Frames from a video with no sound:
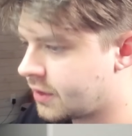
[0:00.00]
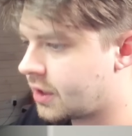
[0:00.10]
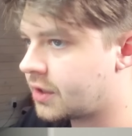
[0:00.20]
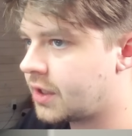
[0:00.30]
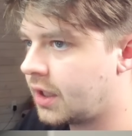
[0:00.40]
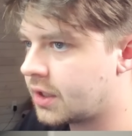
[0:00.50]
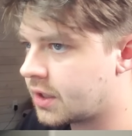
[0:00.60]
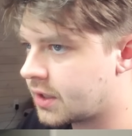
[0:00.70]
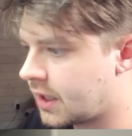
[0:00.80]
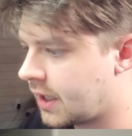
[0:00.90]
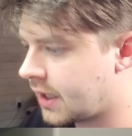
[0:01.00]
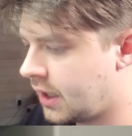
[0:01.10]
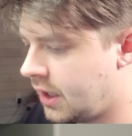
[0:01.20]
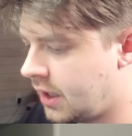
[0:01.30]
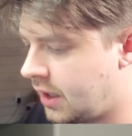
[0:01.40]
can see, it's just like
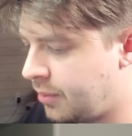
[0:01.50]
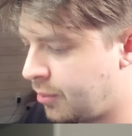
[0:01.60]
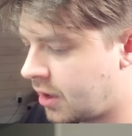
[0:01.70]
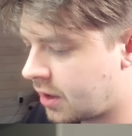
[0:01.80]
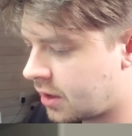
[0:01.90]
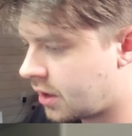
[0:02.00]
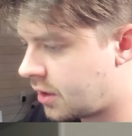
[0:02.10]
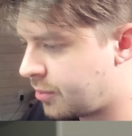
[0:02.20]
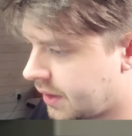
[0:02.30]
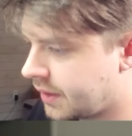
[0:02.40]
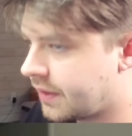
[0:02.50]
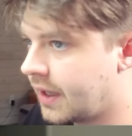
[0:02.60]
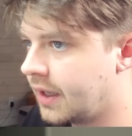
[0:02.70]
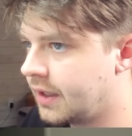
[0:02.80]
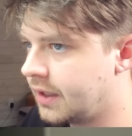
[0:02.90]
a monitor arm that
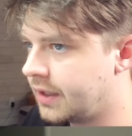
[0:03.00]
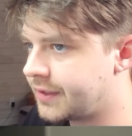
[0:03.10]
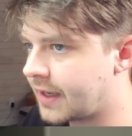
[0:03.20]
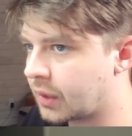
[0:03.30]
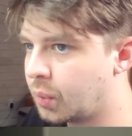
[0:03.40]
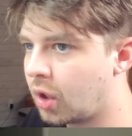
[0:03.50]
is like wall